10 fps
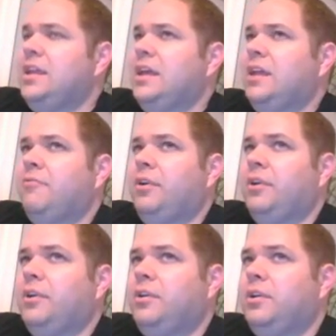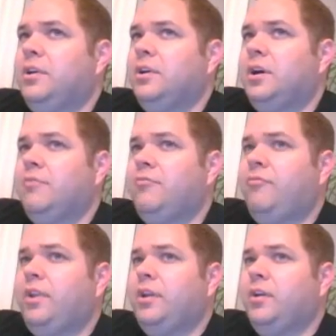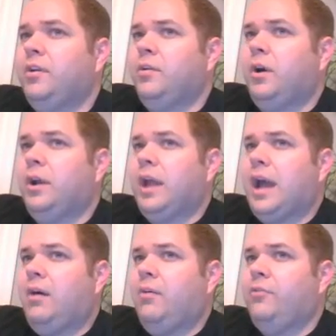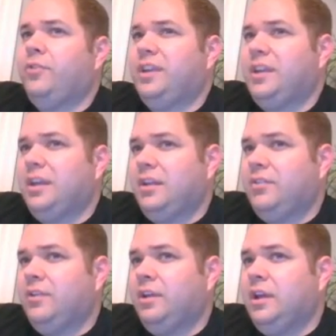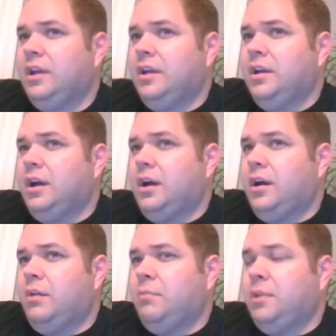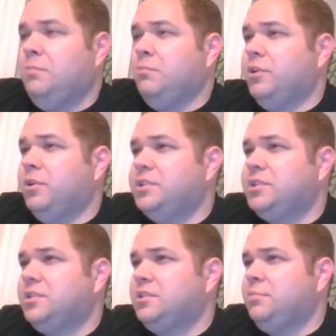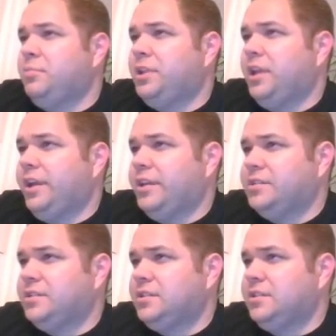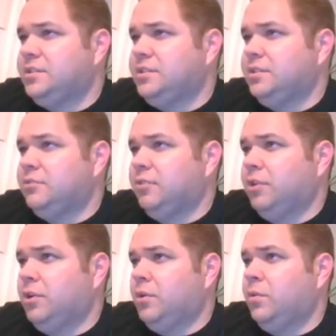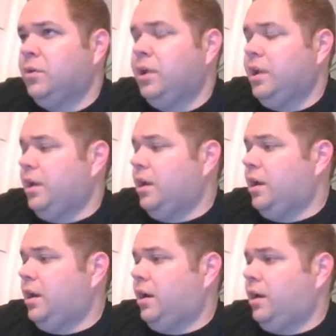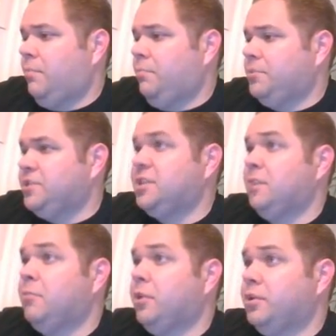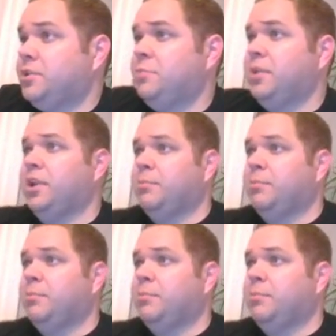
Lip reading: he had a very good video on how to get immersed plants to grow submerged,